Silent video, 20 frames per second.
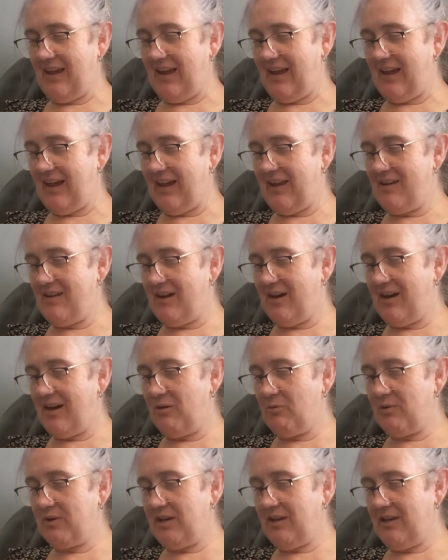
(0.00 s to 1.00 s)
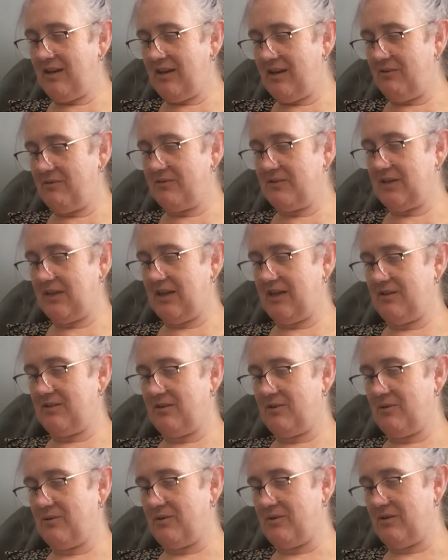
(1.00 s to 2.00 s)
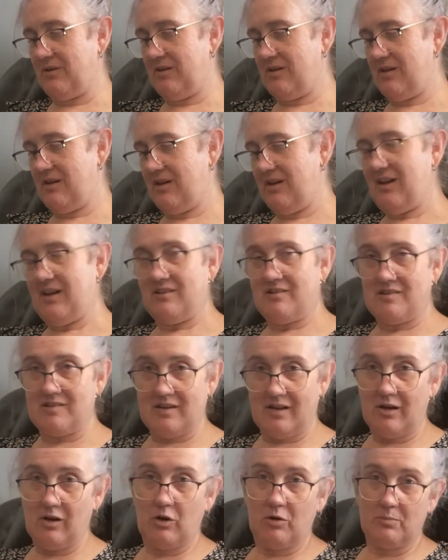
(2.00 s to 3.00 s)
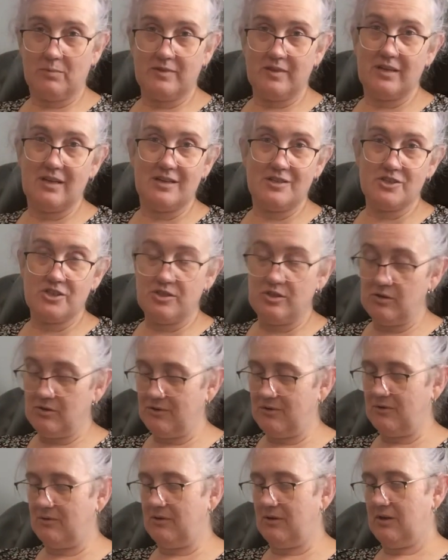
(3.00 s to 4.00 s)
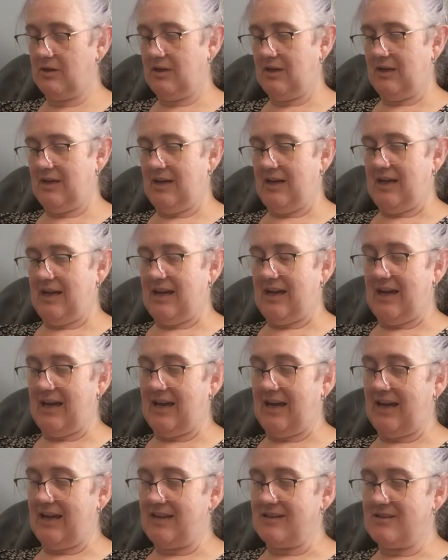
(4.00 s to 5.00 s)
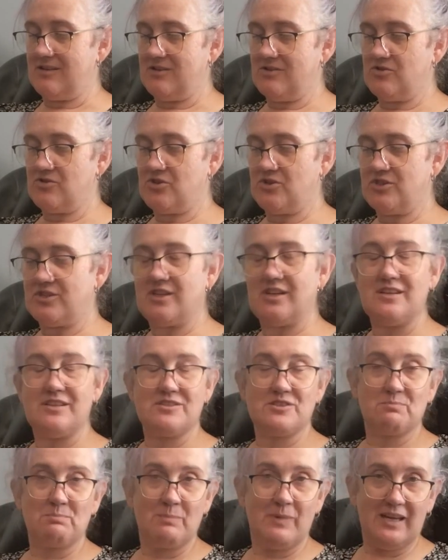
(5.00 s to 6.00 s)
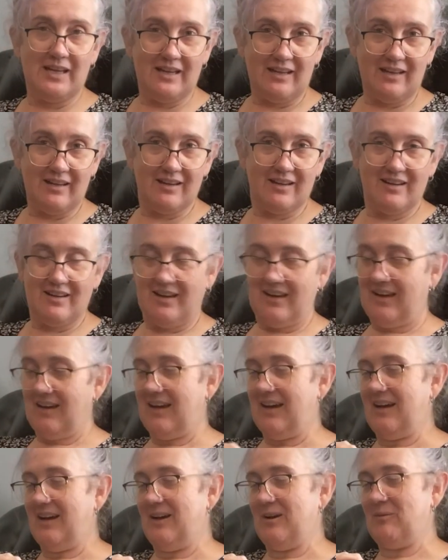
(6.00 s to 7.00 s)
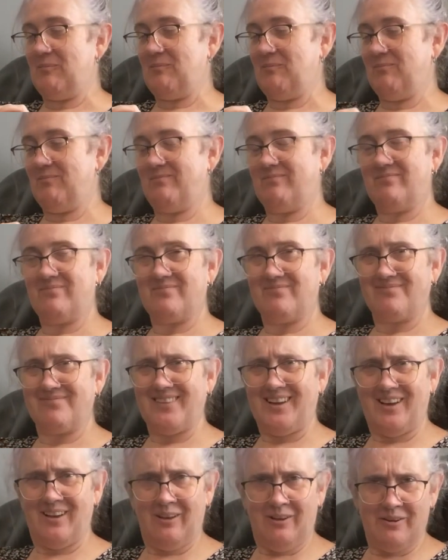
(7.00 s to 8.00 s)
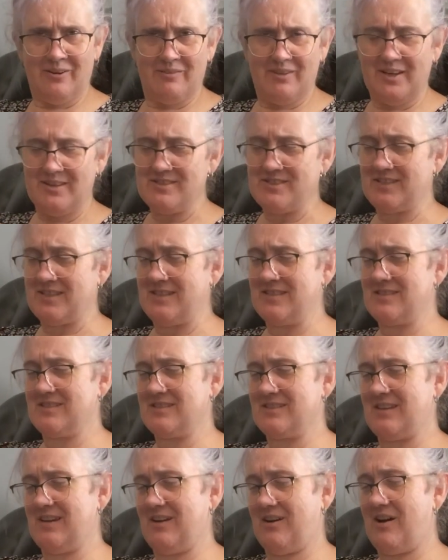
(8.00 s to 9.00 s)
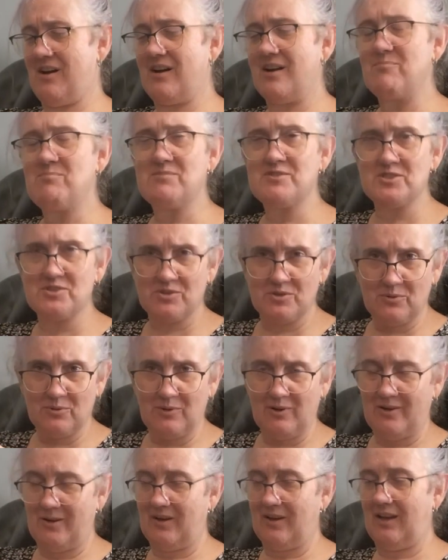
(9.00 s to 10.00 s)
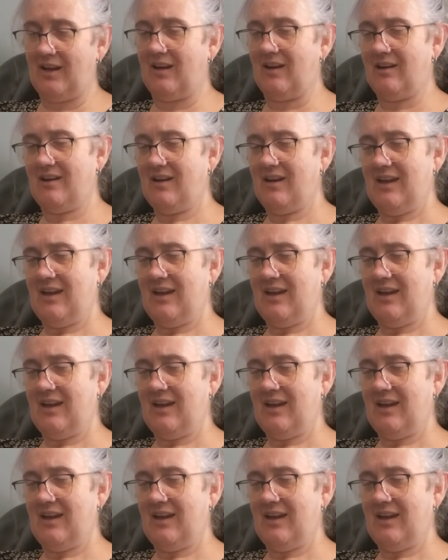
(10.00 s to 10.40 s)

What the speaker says: And I would love to get her on to help teach you and to teach me a lot of those things that I'm still learning.